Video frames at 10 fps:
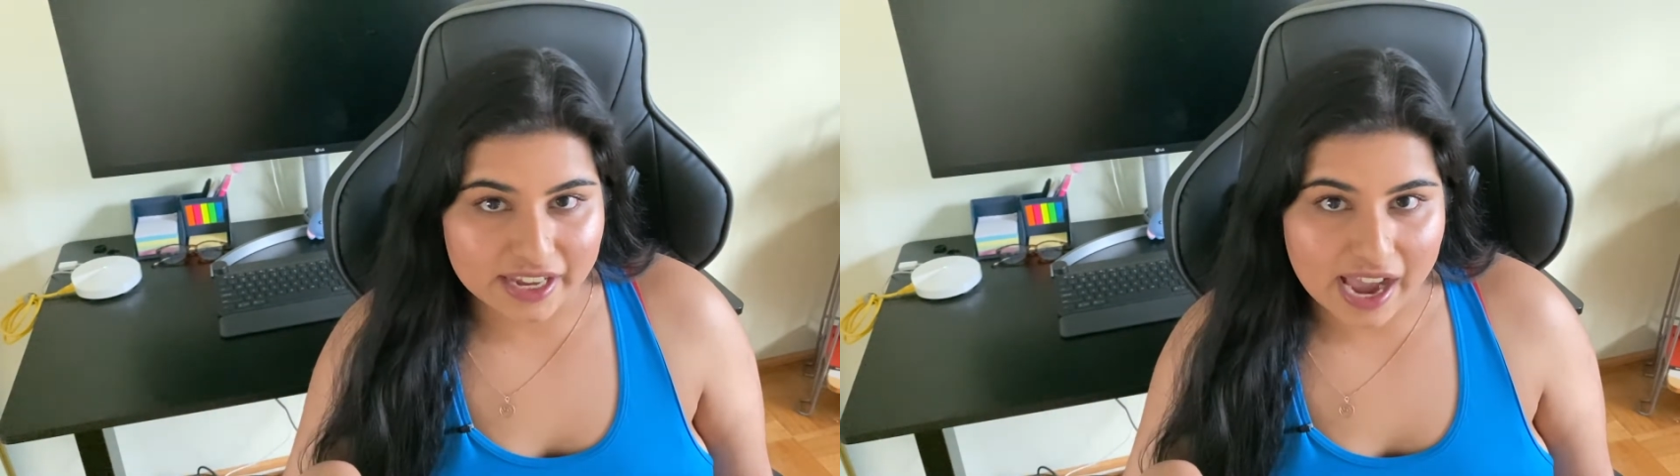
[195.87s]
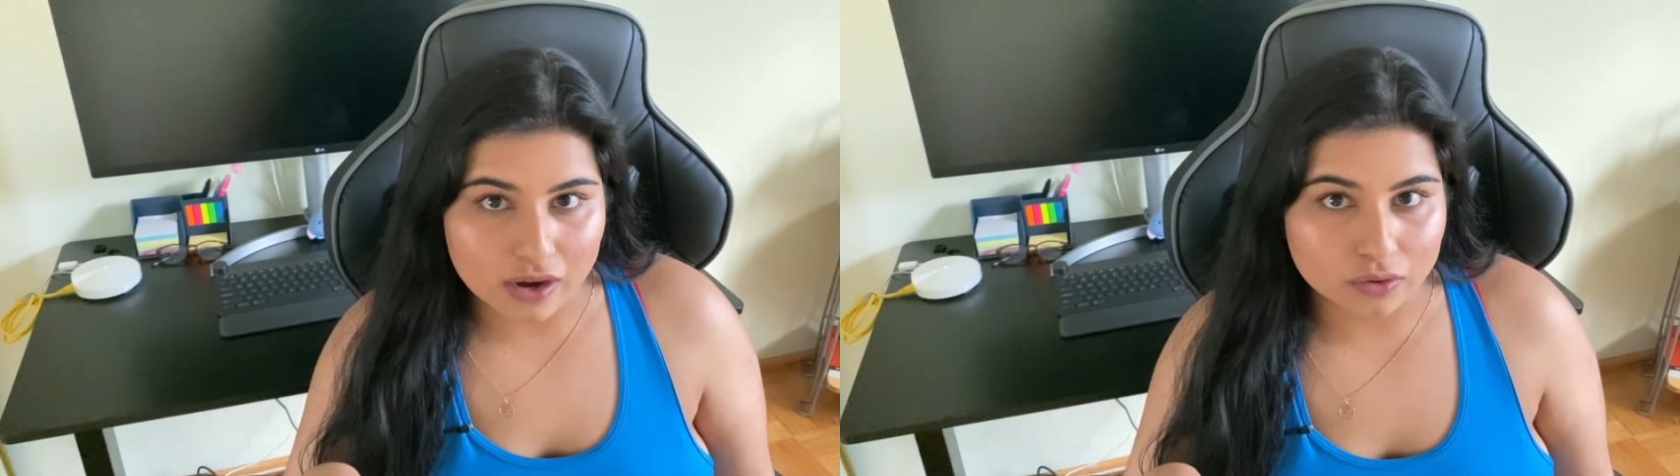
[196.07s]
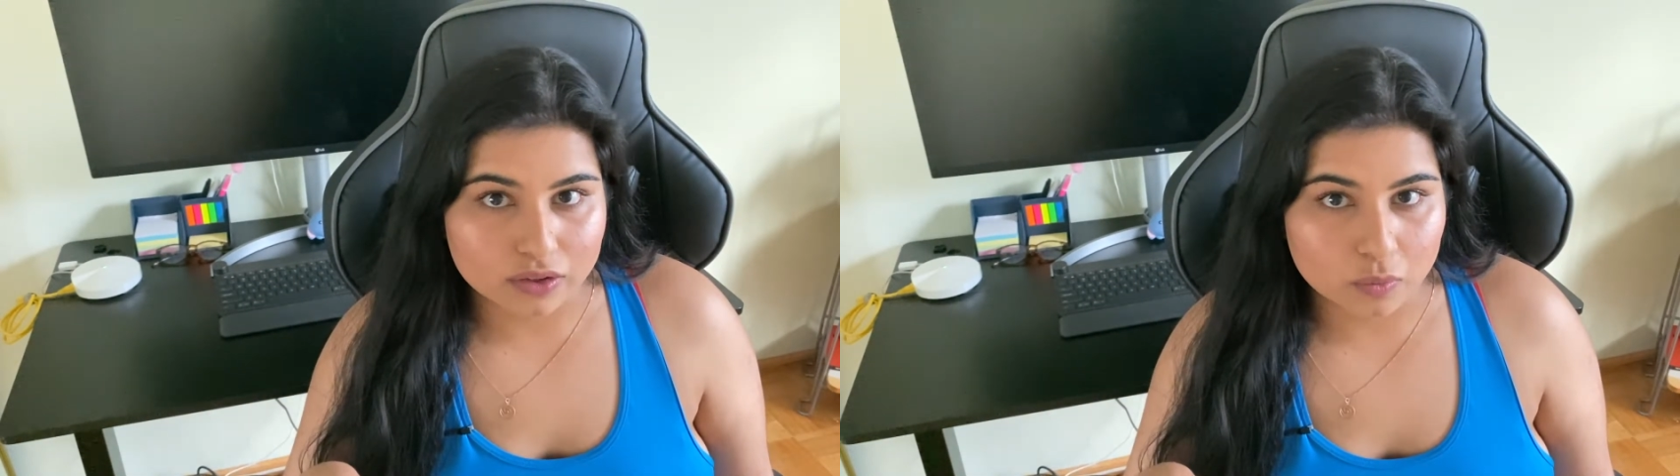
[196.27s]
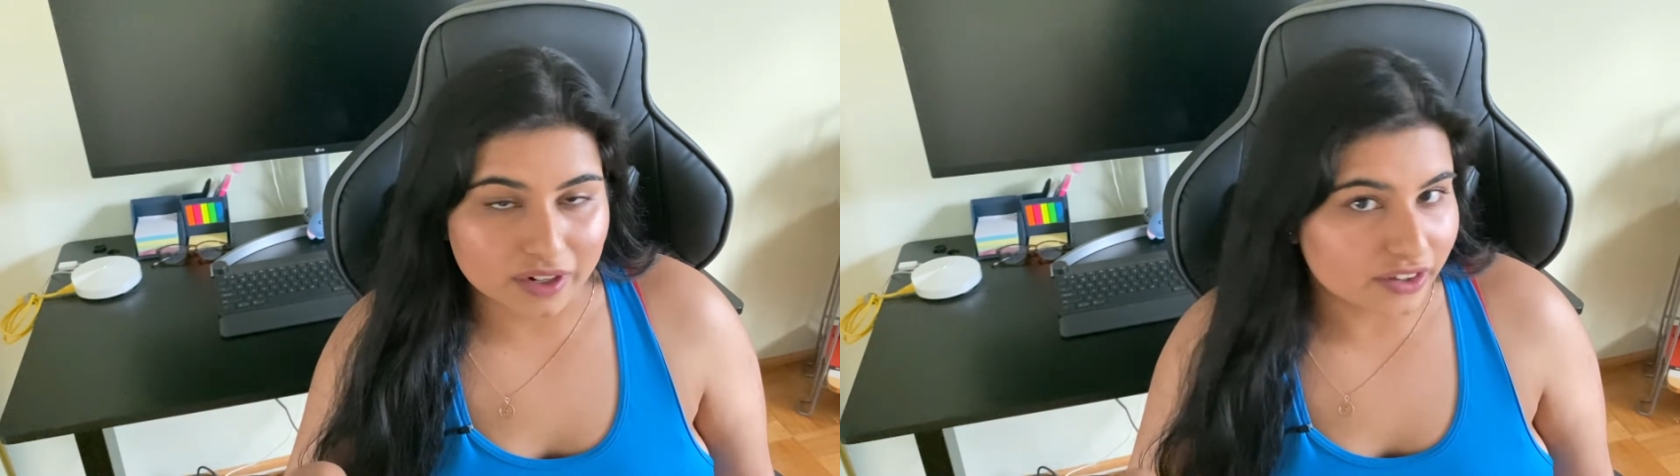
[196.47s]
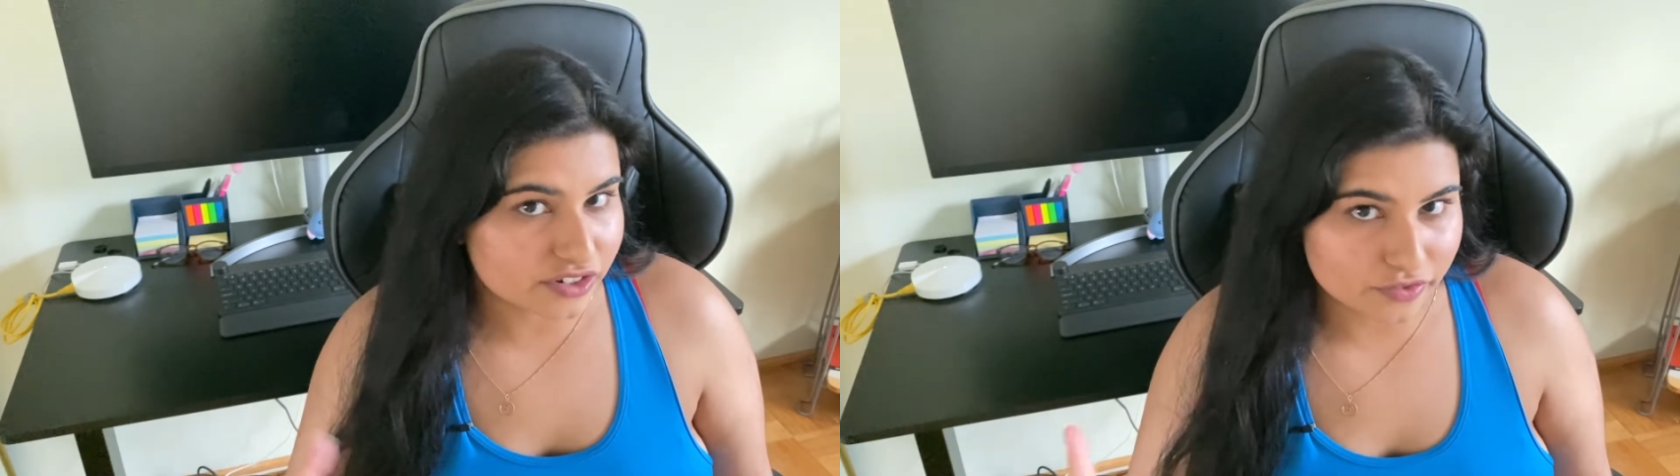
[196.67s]
out what
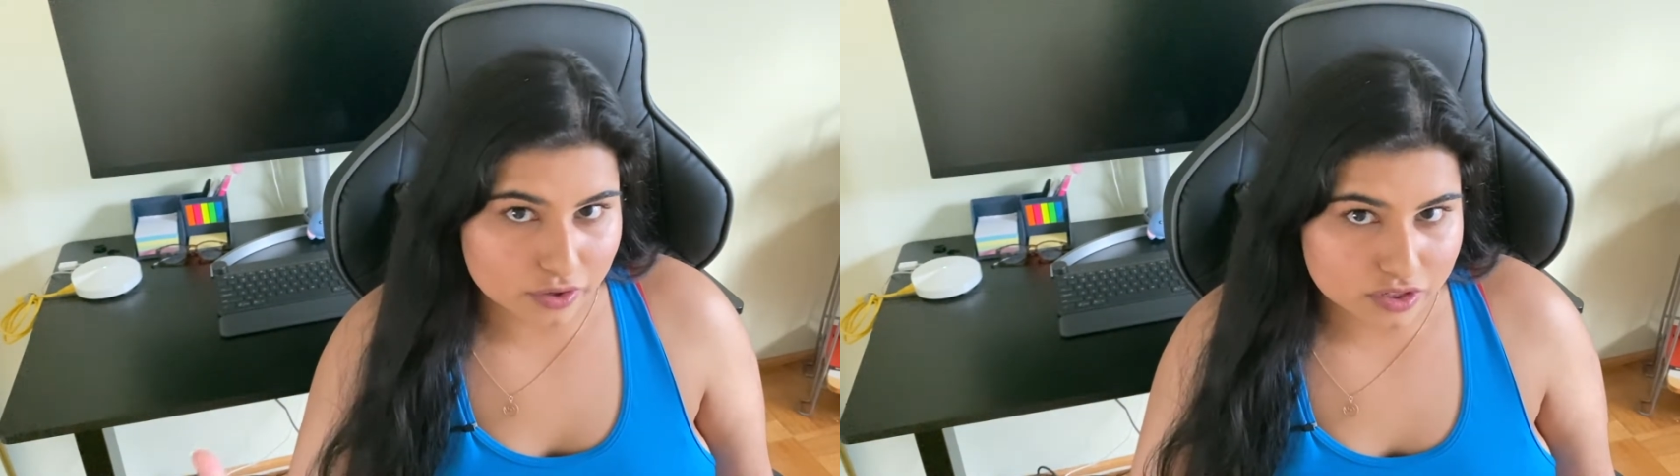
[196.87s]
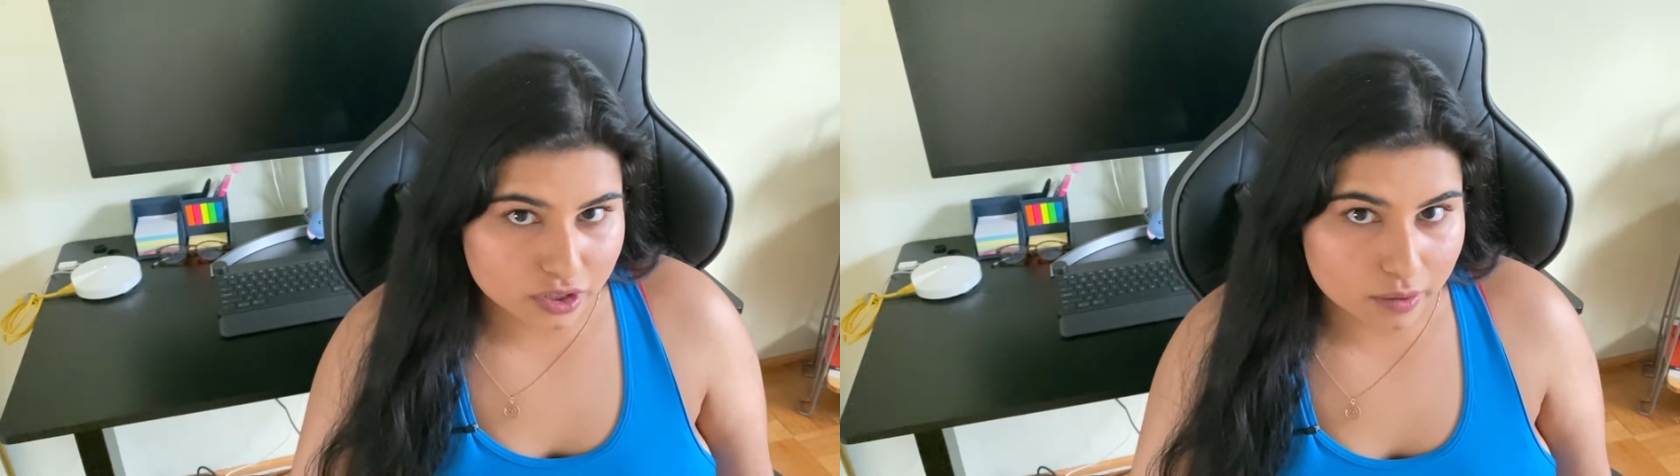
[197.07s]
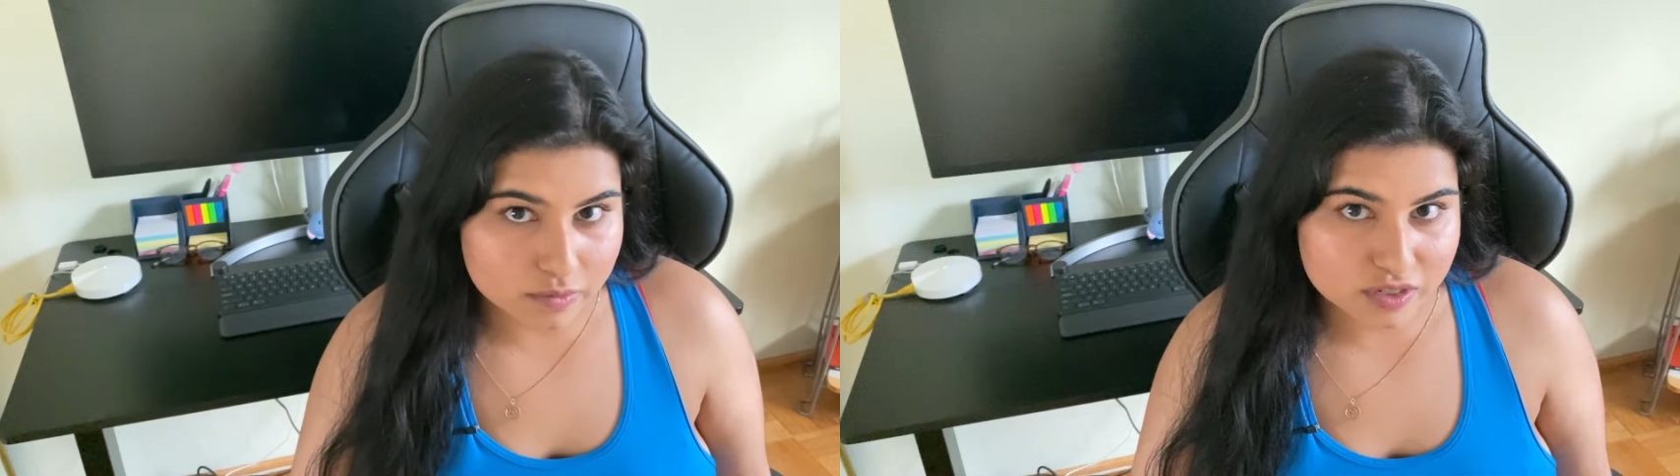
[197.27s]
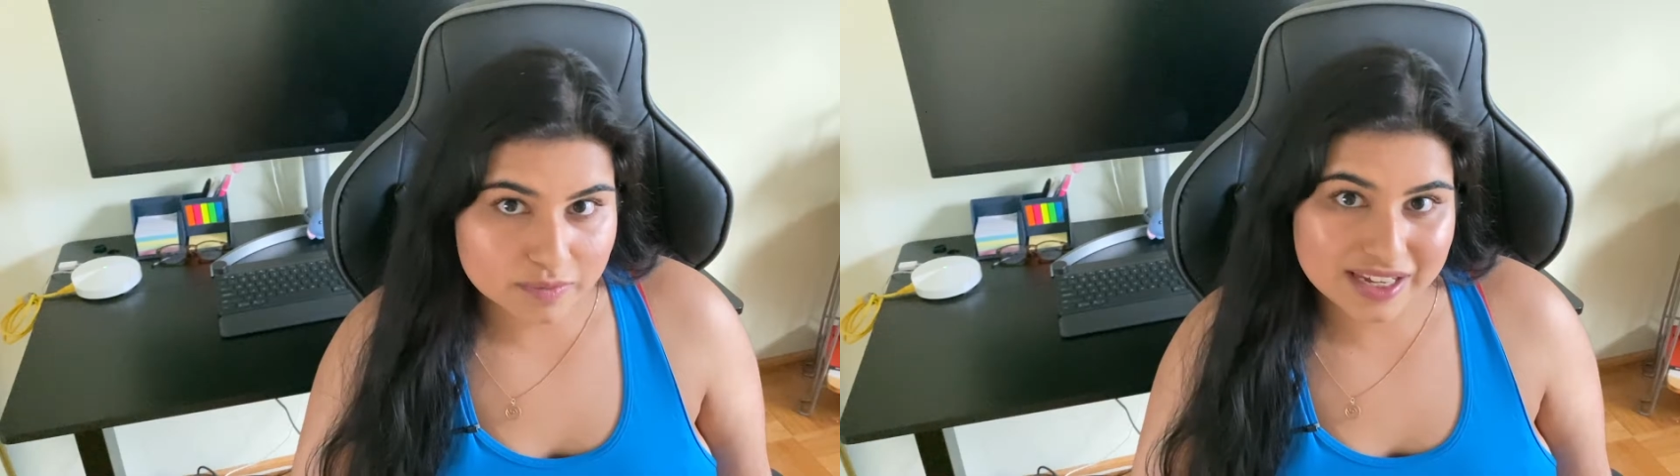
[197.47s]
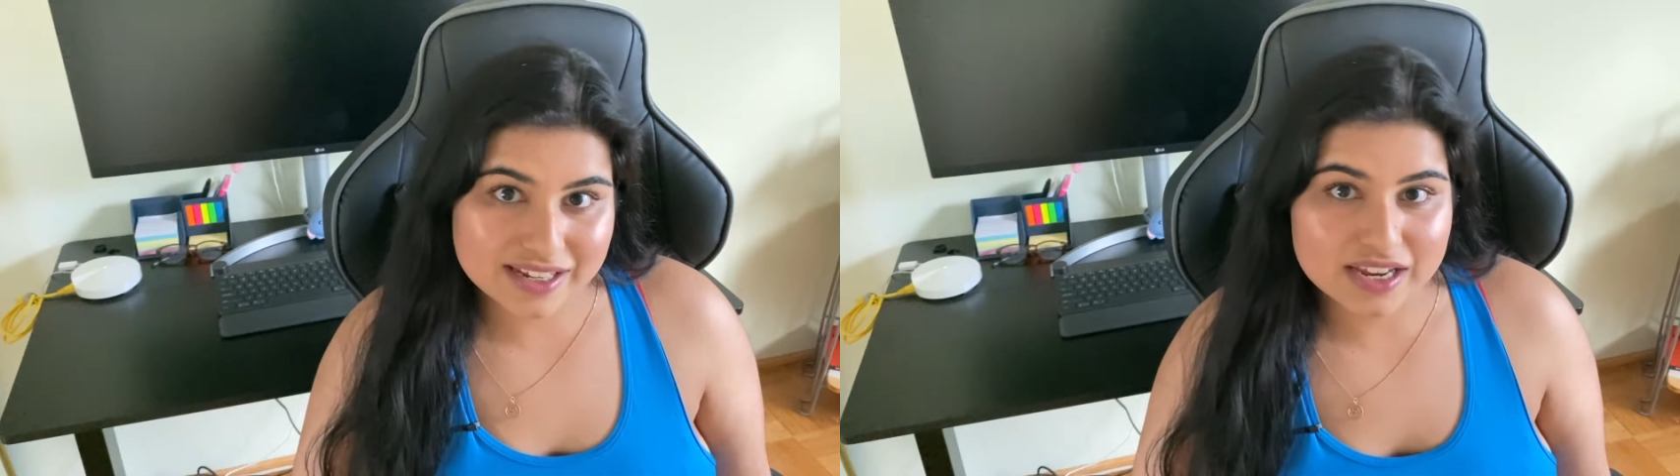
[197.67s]
each of those terms mean,